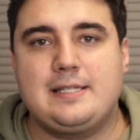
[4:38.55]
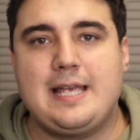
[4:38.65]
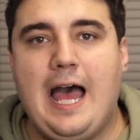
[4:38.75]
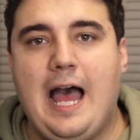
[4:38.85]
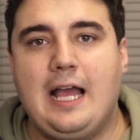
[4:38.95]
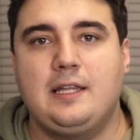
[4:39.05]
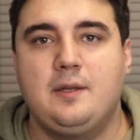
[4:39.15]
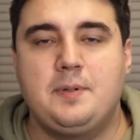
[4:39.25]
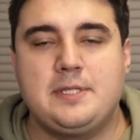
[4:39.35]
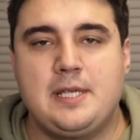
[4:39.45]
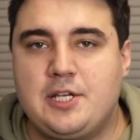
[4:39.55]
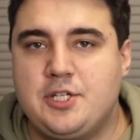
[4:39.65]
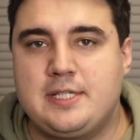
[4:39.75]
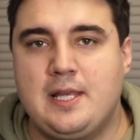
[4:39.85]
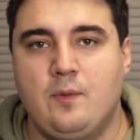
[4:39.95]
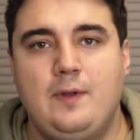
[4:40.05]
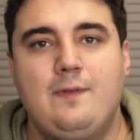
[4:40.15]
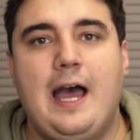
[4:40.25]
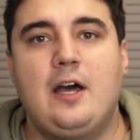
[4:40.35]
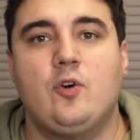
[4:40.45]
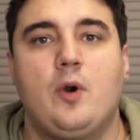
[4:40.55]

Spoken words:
attack the possessions that we've had